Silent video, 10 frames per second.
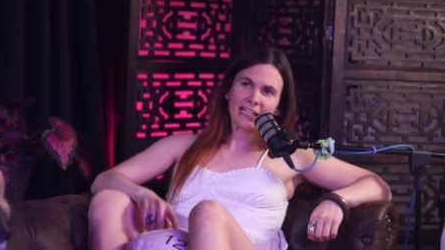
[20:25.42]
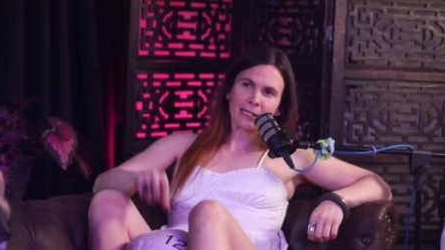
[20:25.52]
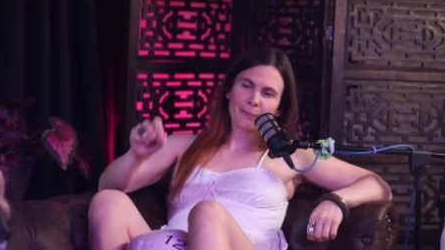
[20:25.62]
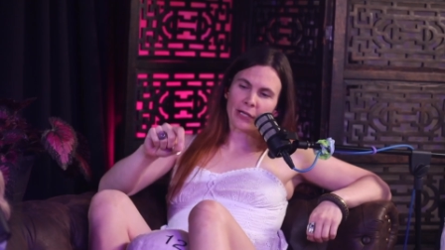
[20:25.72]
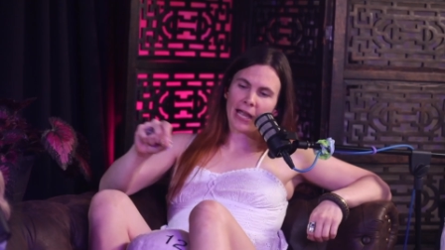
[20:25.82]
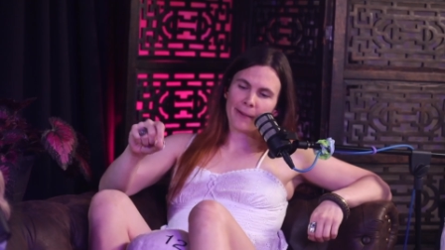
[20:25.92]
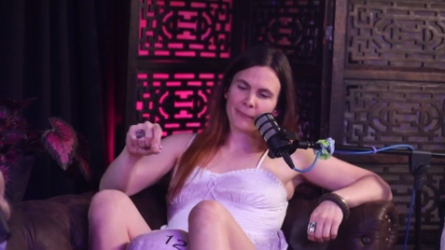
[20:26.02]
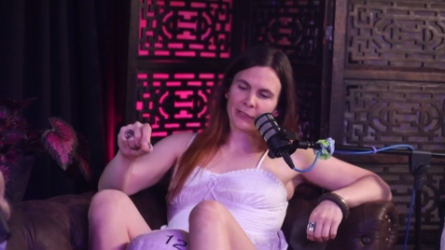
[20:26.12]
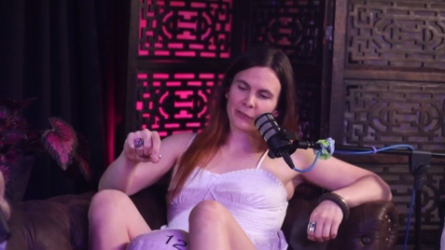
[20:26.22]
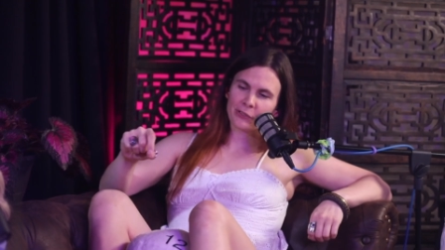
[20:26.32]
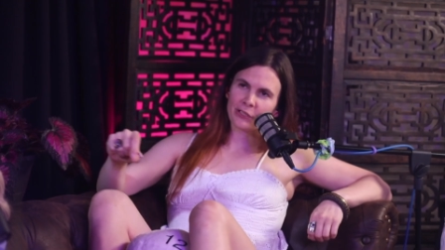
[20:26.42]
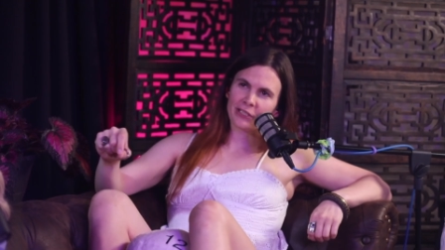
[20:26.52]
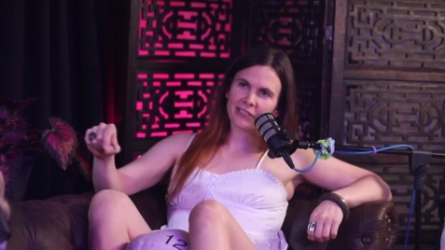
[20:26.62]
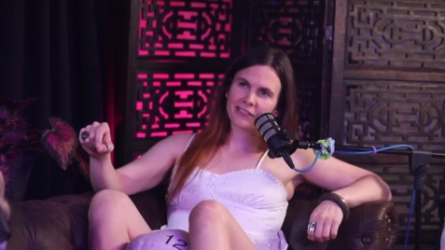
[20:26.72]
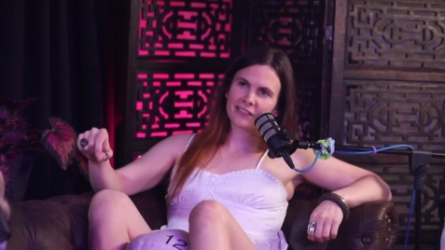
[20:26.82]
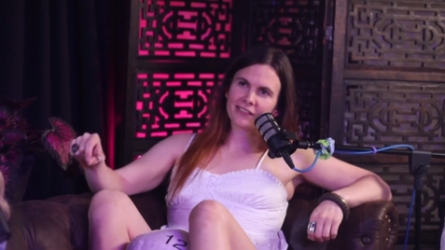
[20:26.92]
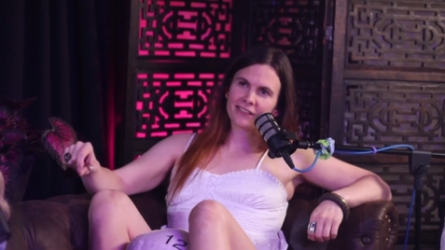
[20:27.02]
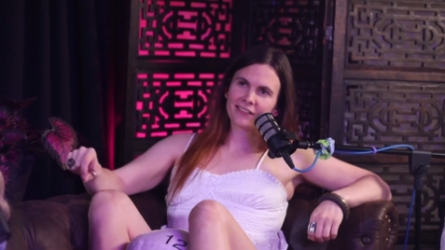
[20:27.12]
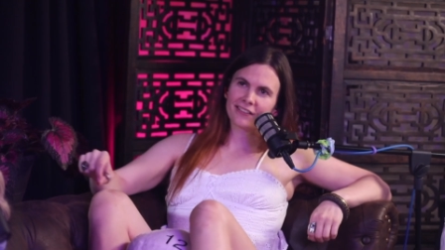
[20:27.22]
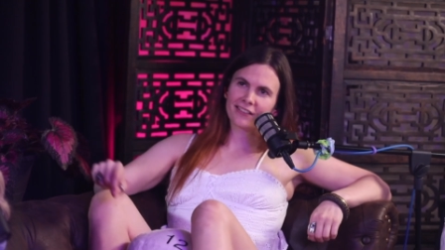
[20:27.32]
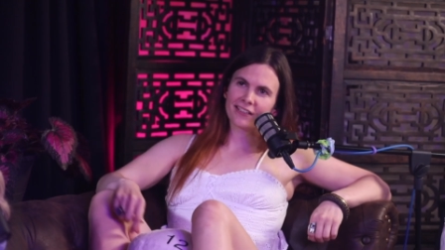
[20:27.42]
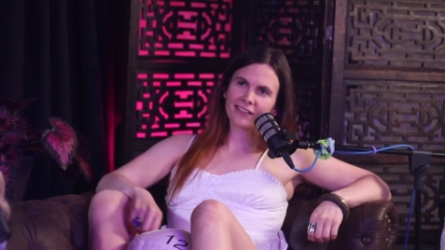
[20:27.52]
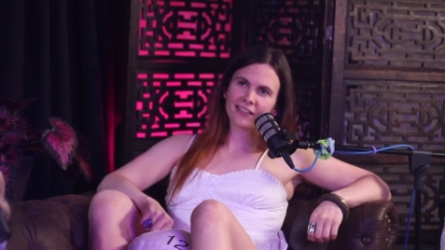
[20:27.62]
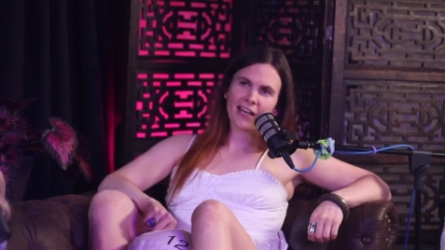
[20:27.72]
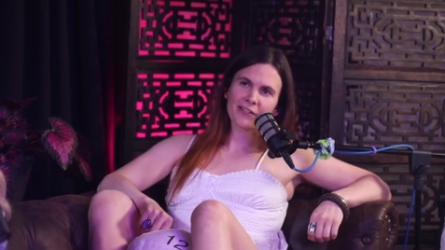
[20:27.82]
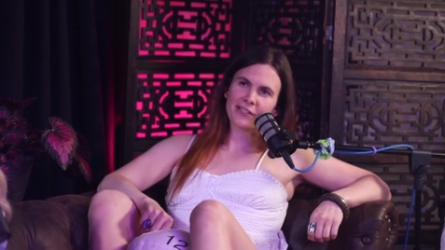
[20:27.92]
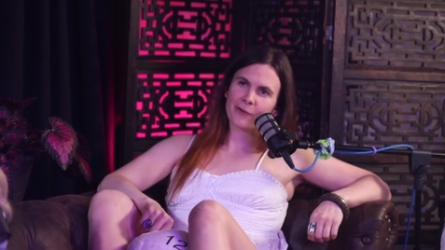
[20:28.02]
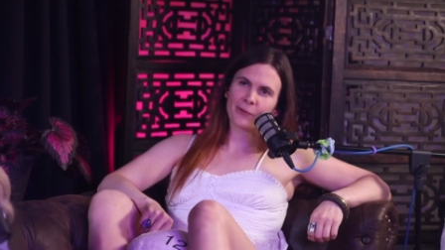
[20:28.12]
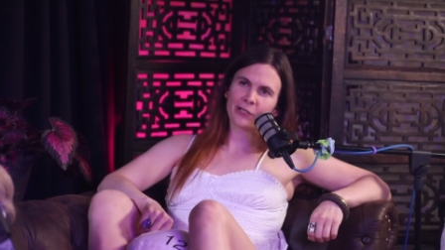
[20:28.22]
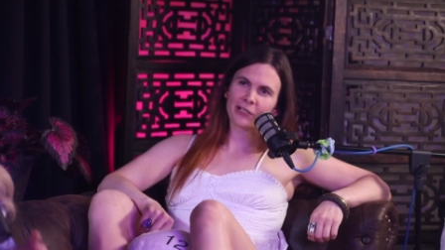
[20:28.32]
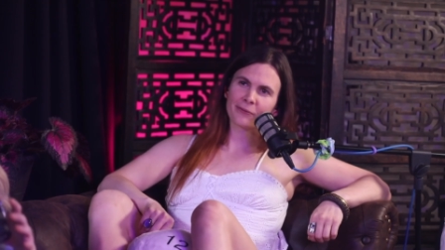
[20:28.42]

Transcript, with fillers: he put happy little trees? Like, how did does they, that work? Did he